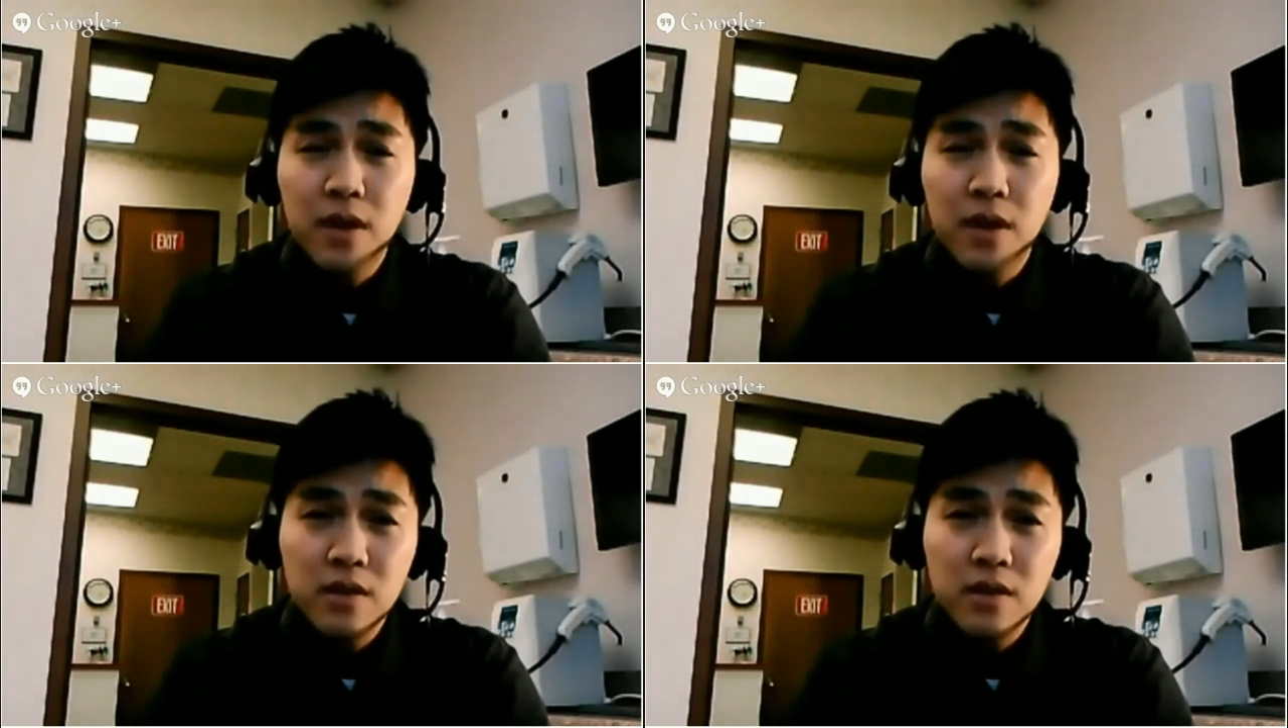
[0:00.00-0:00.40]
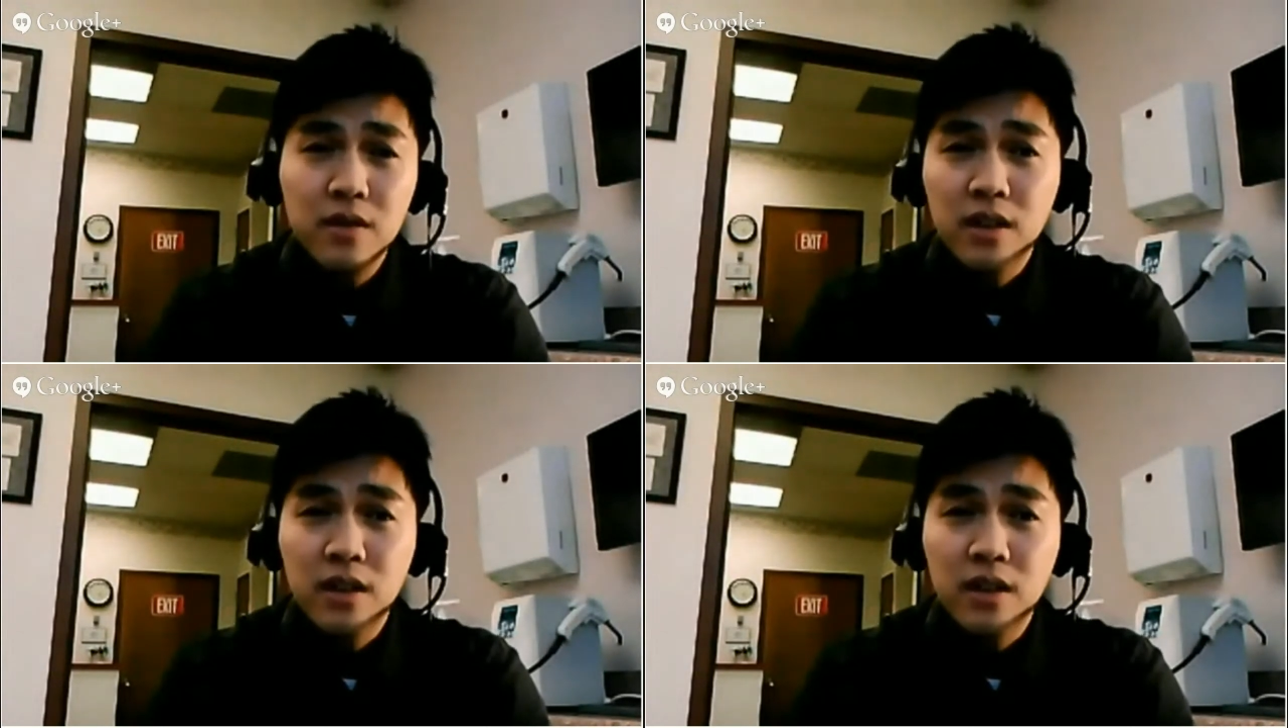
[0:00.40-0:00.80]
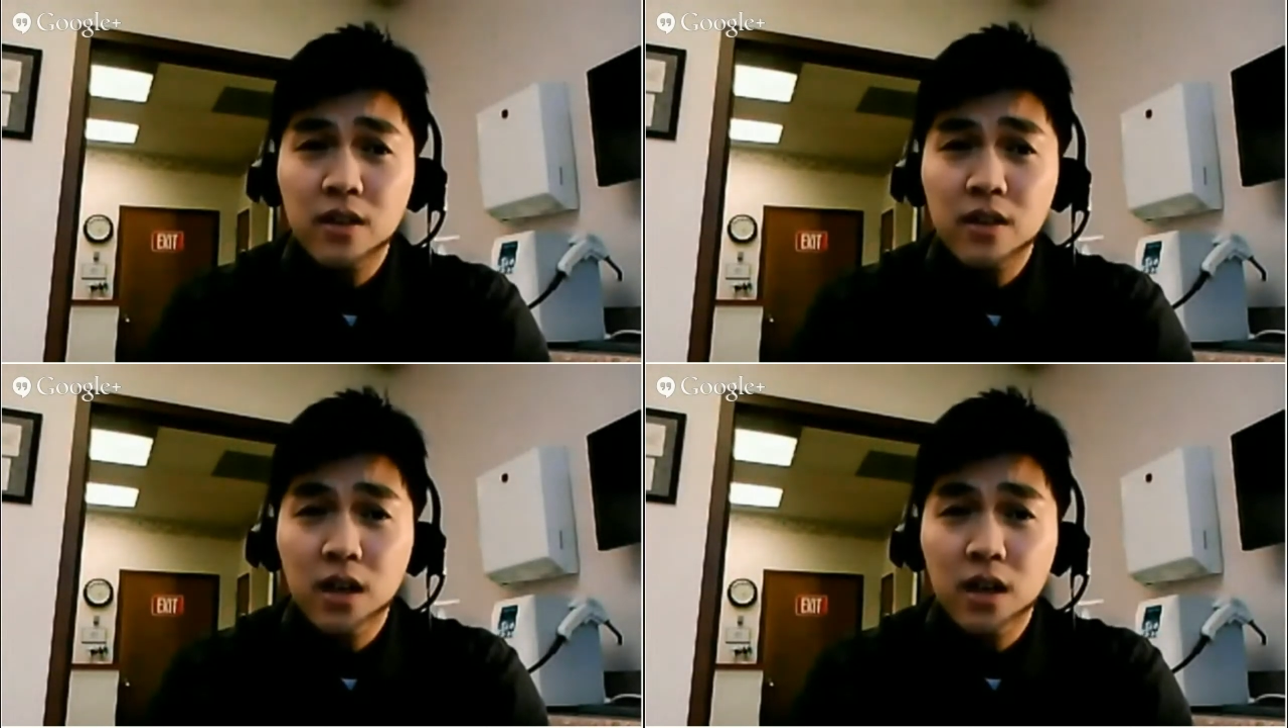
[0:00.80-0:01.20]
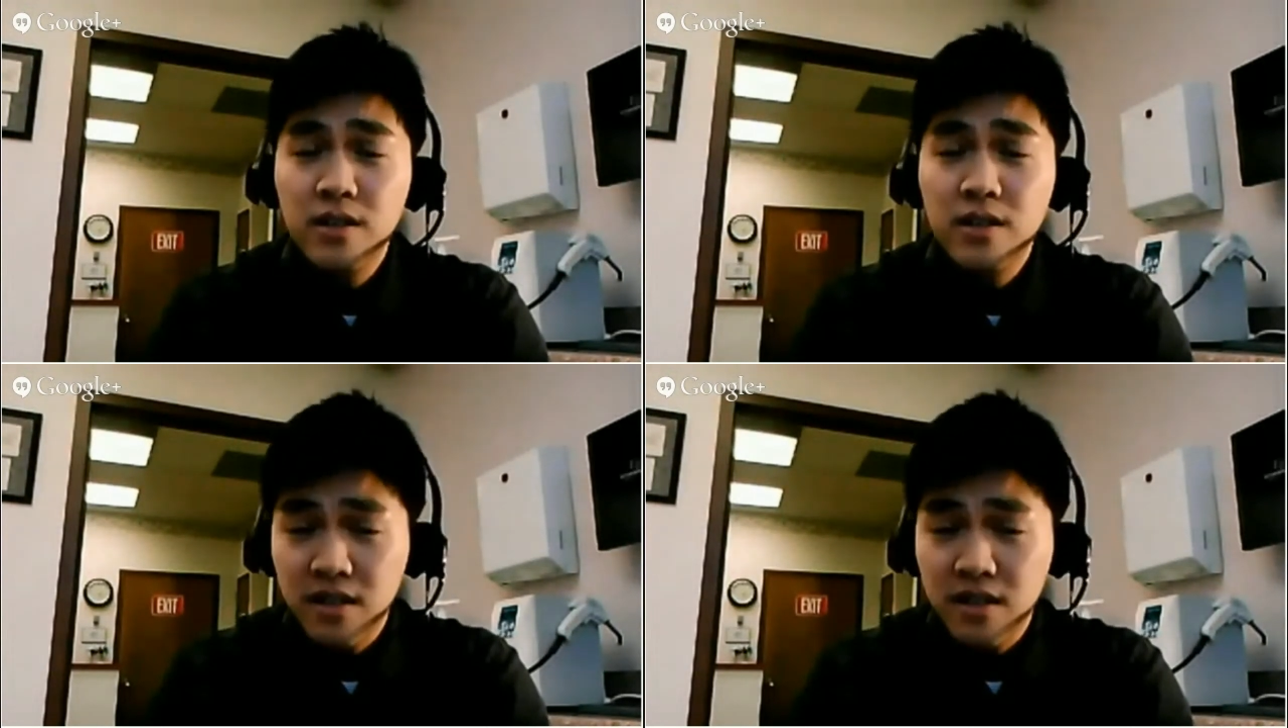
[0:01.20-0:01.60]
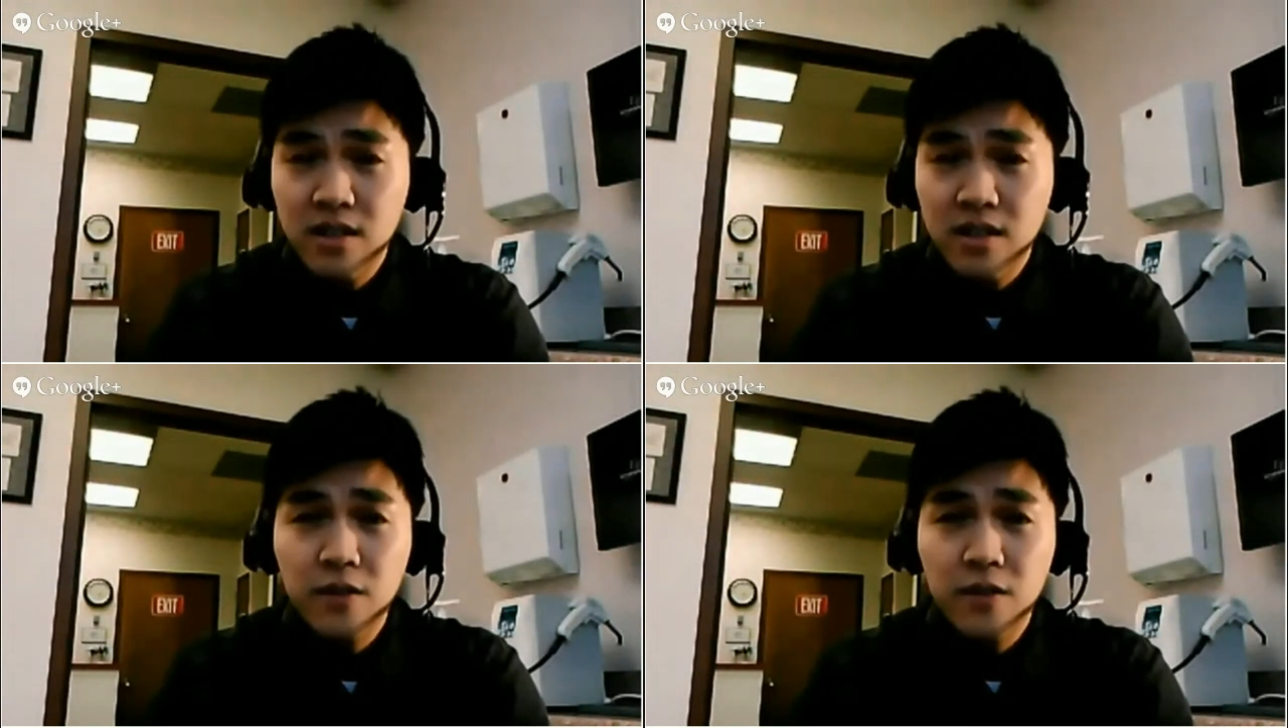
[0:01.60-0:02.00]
our teeth can get sensitive,